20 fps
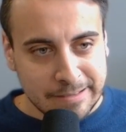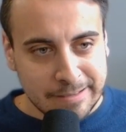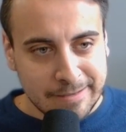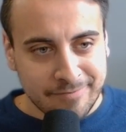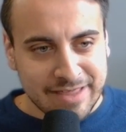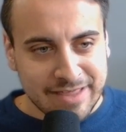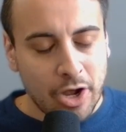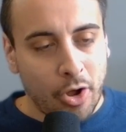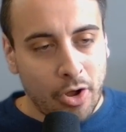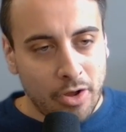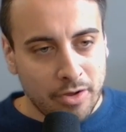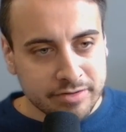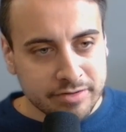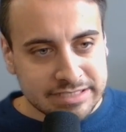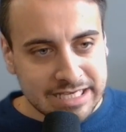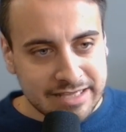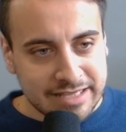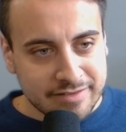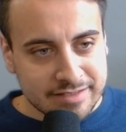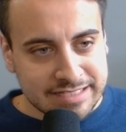They all
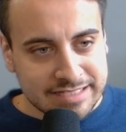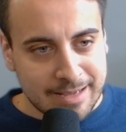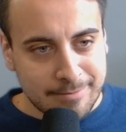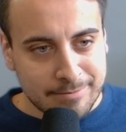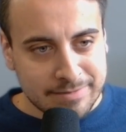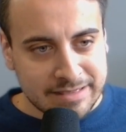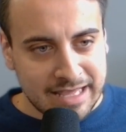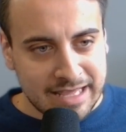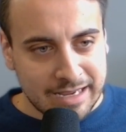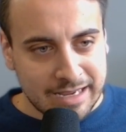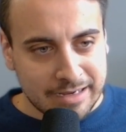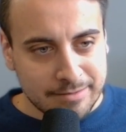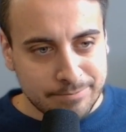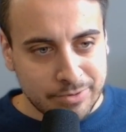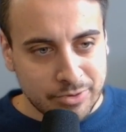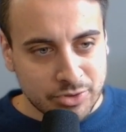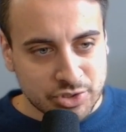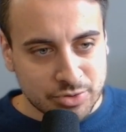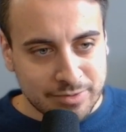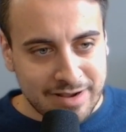say the same thing,
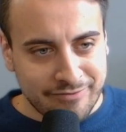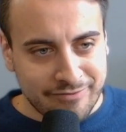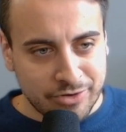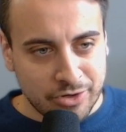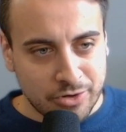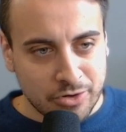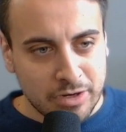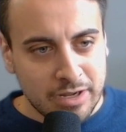boost revenue.